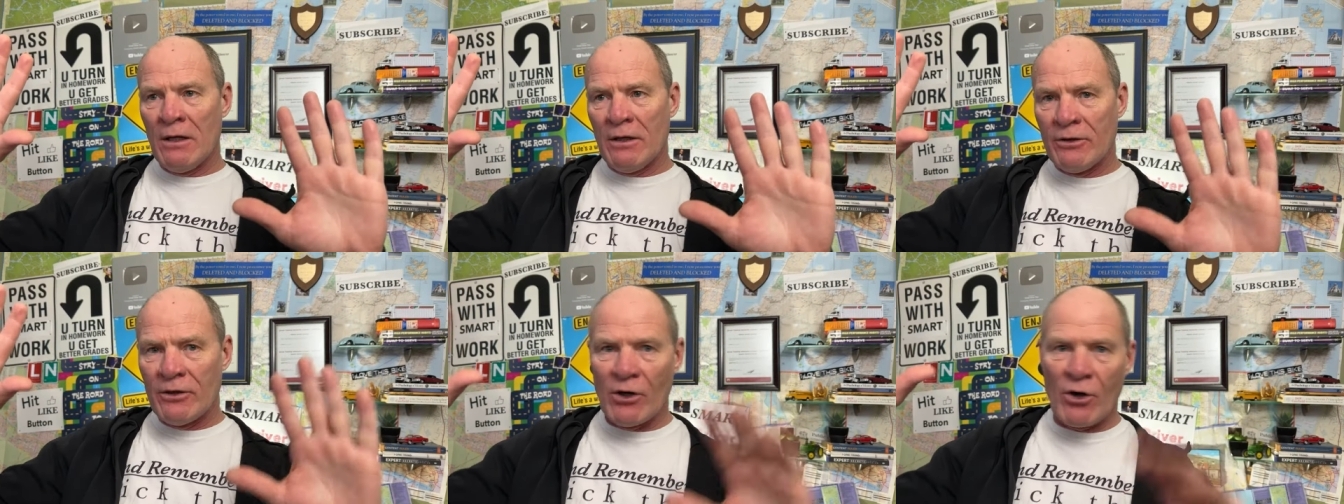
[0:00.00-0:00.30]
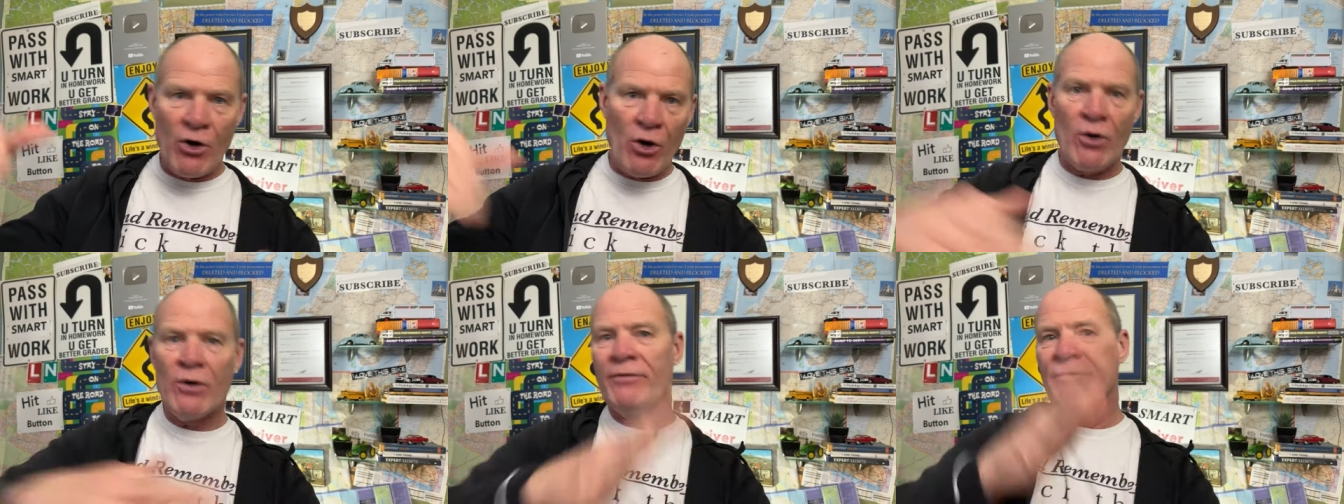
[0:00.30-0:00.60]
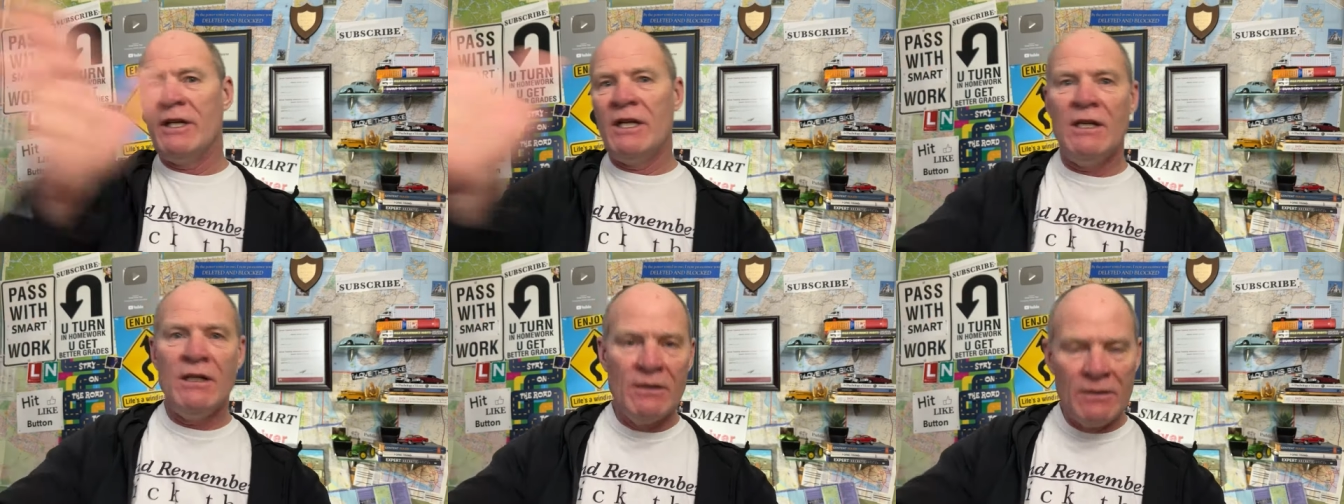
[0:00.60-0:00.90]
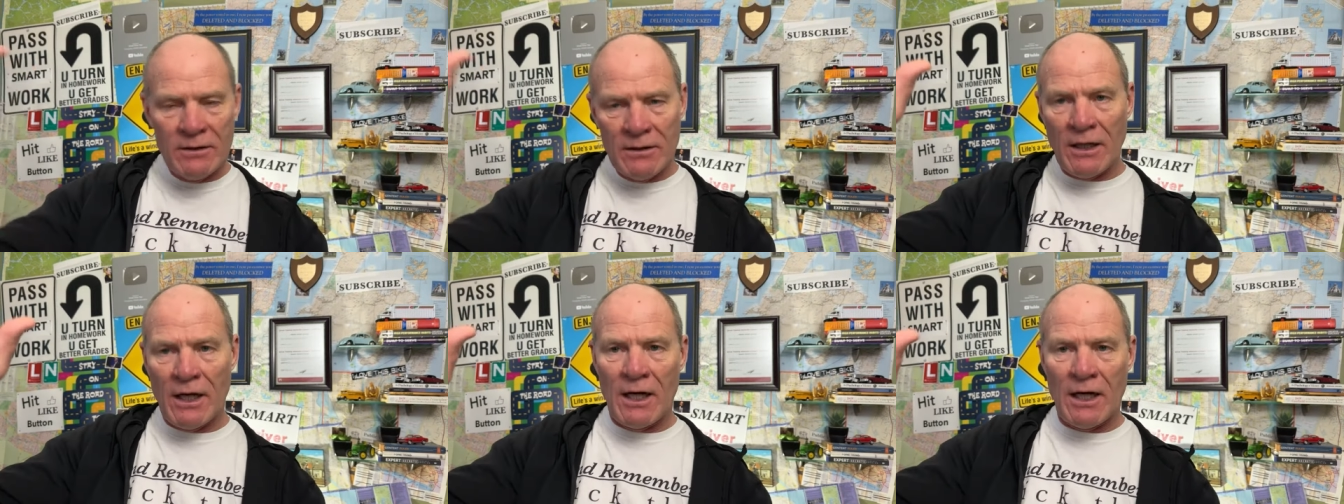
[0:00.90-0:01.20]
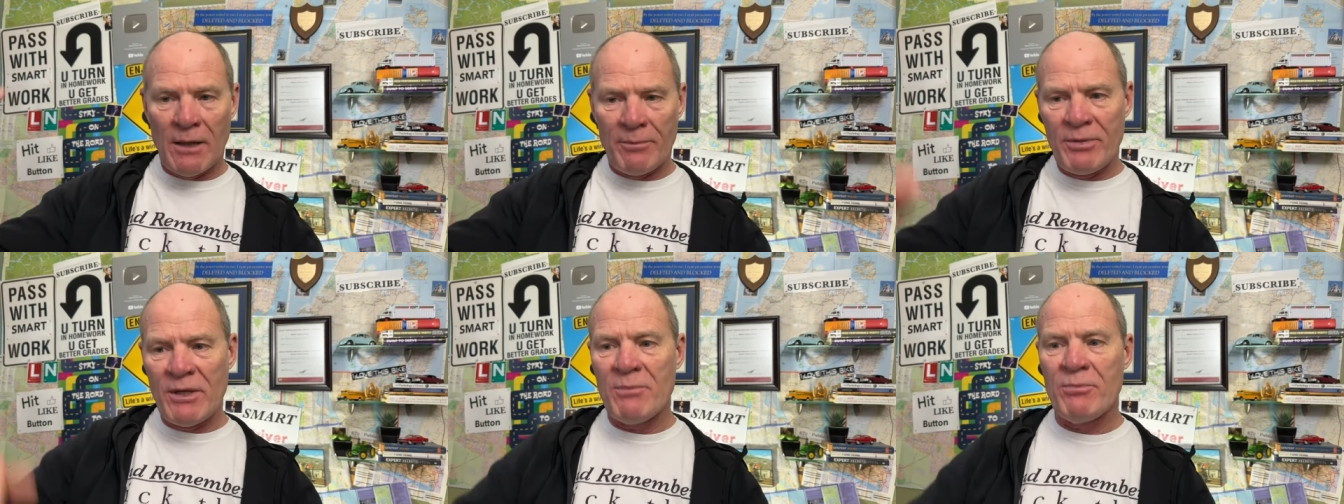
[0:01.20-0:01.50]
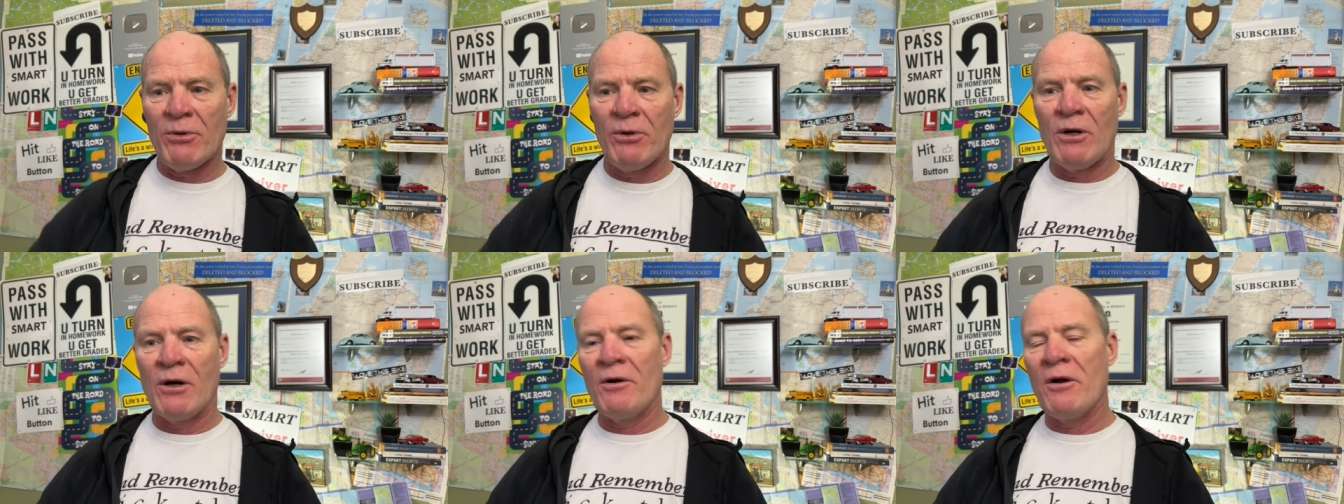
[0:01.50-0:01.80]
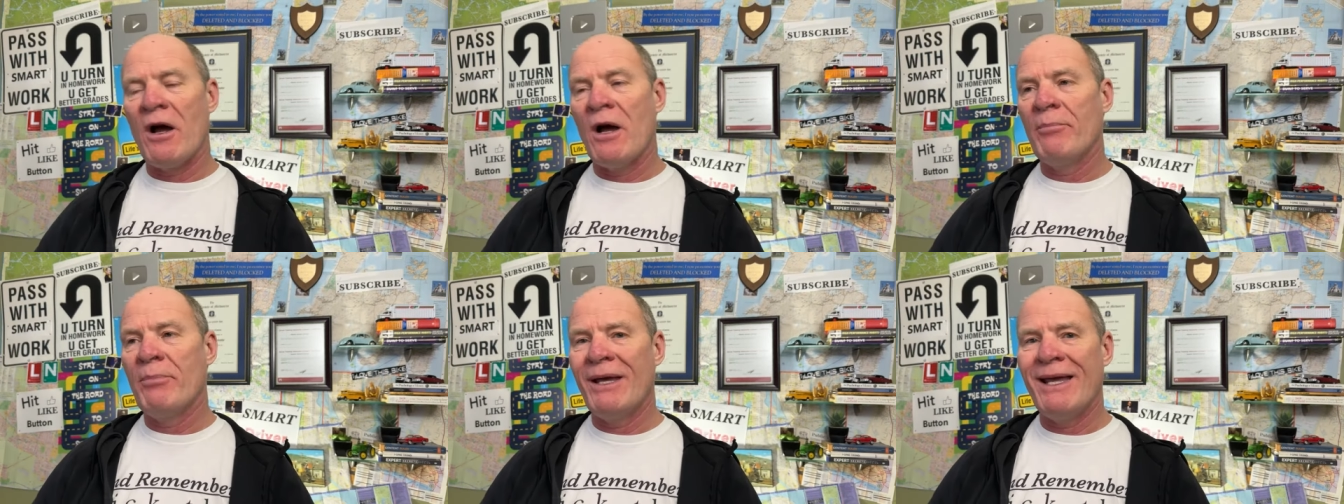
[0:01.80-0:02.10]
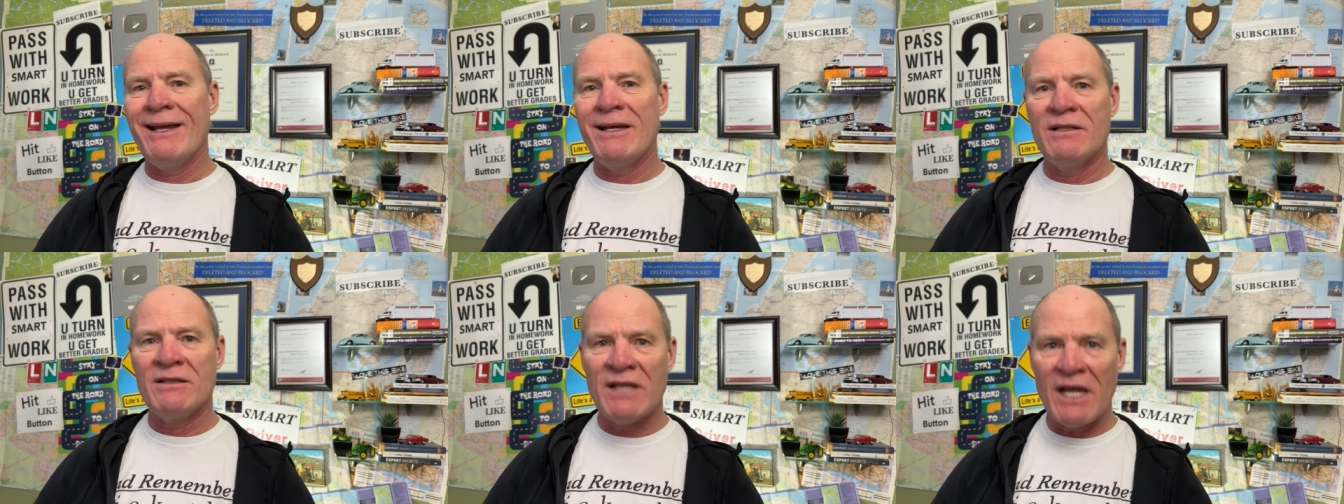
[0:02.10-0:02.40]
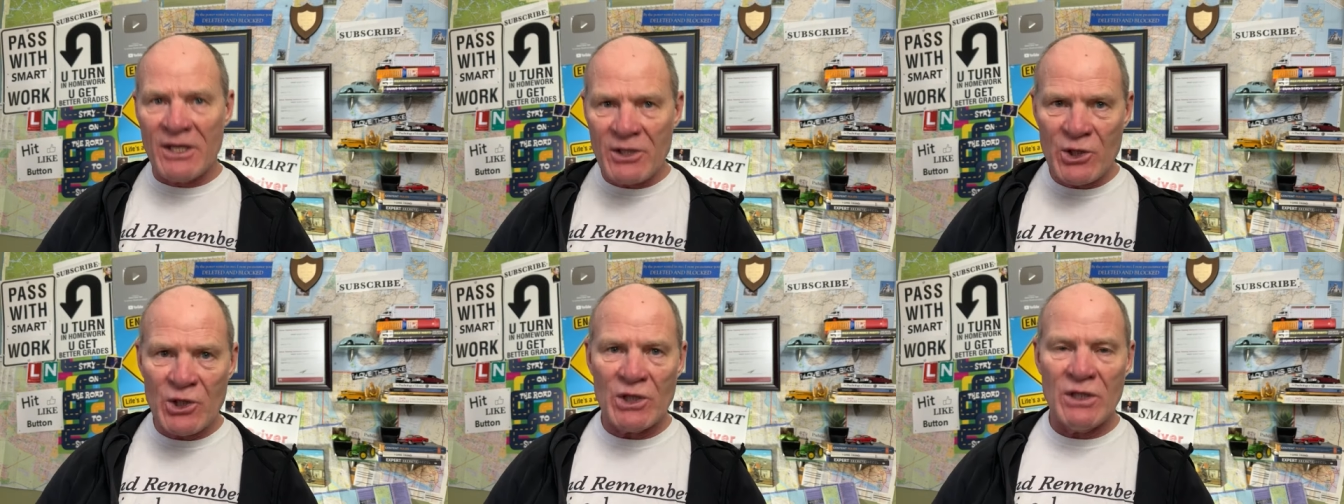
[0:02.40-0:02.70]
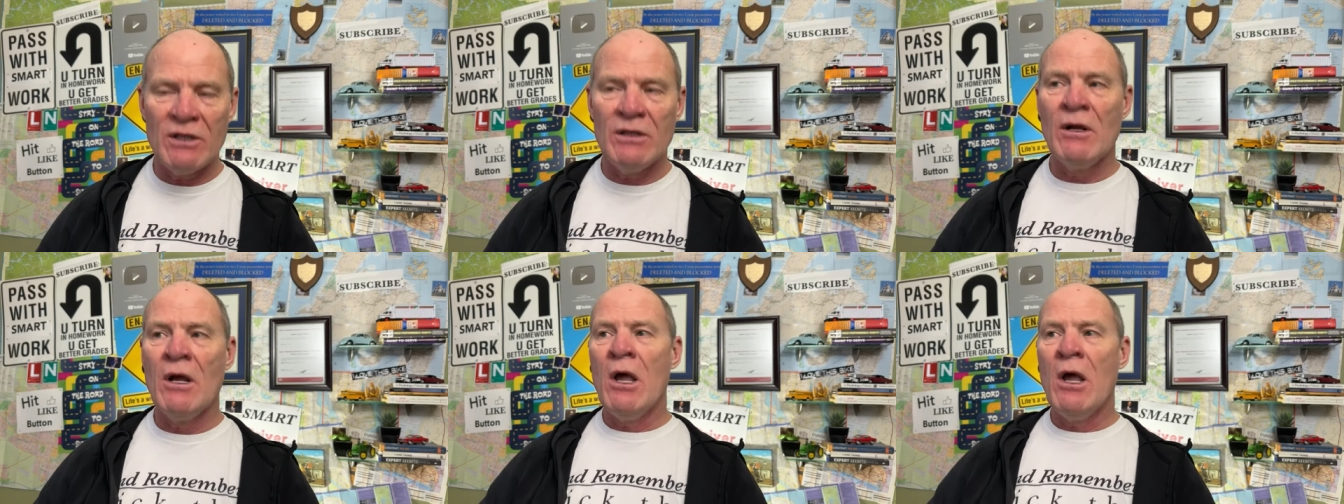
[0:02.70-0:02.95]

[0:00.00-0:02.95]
They're curvy. Uh, people are not paying attention.